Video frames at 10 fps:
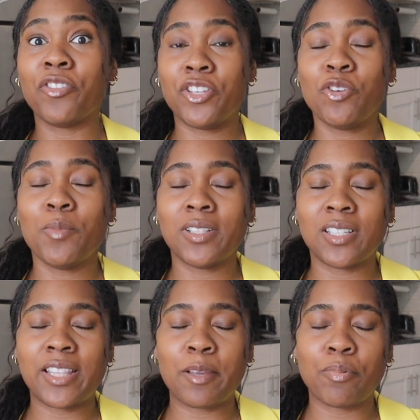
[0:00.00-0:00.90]
the humans
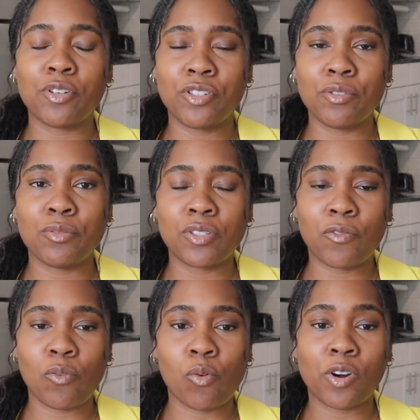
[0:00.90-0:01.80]
that they produce
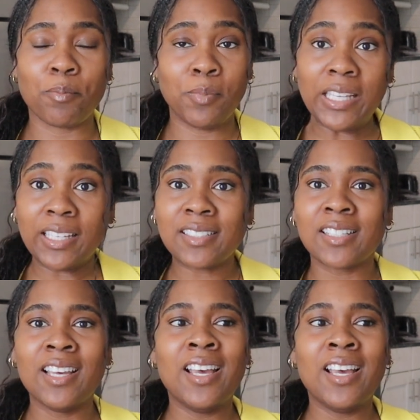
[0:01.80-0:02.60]
for meat,